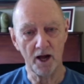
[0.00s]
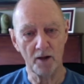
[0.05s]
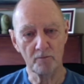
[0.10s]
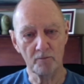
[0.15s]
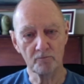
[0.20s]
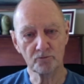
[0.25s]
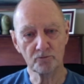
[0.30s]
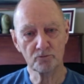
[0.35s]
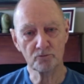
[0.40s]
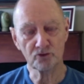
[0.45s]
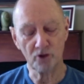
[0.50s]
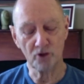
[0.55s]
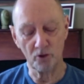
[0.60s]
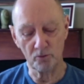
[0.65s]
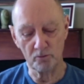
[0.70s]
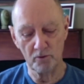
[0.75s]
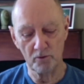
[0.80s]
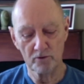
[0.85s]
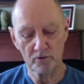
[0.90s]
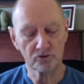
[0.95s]

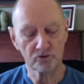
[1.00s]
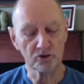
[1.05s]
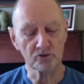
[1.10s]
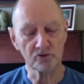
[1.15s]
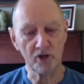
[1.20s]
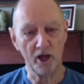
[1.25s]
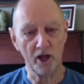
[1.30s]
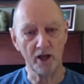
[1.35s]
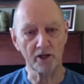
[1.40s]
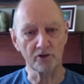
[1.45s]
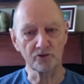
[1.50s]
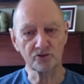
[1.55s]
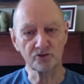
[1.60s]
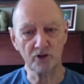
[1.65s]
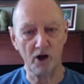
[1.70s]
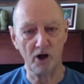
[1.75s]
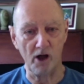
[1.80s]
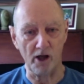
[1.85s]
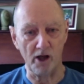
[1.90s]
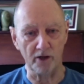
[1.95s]
So today,
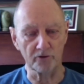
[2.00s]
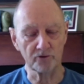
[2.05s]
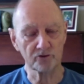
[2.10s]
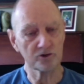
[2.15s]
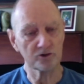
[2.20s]
science,